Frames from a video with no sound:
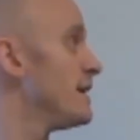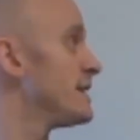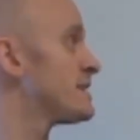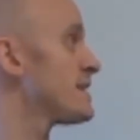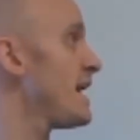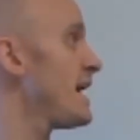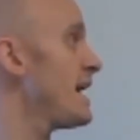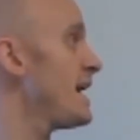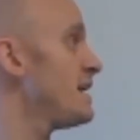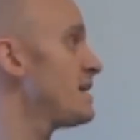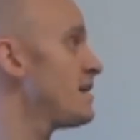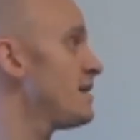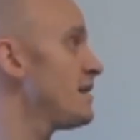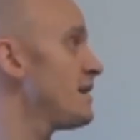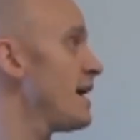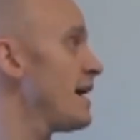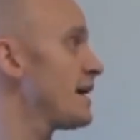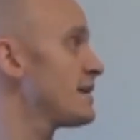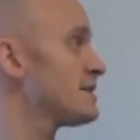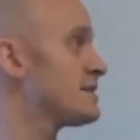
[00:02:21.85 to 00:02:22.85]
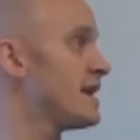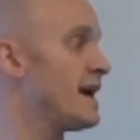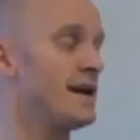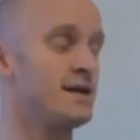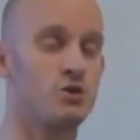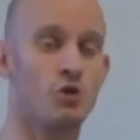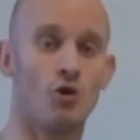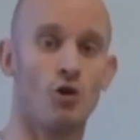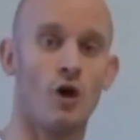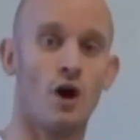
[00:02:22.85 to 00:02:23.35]
It's a to the x
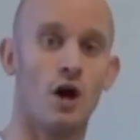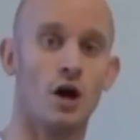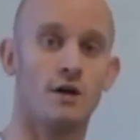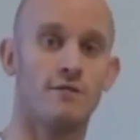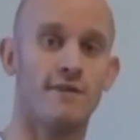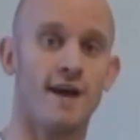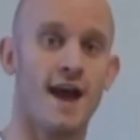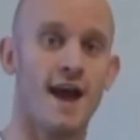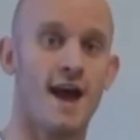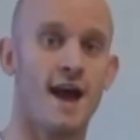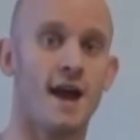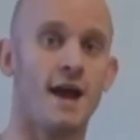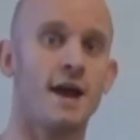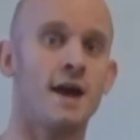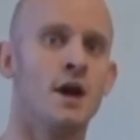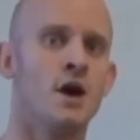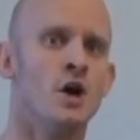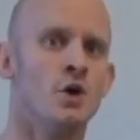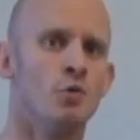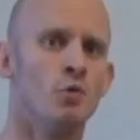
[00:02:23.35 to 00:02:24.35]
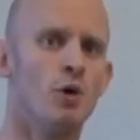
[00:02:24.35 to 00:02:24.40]
natural log of a.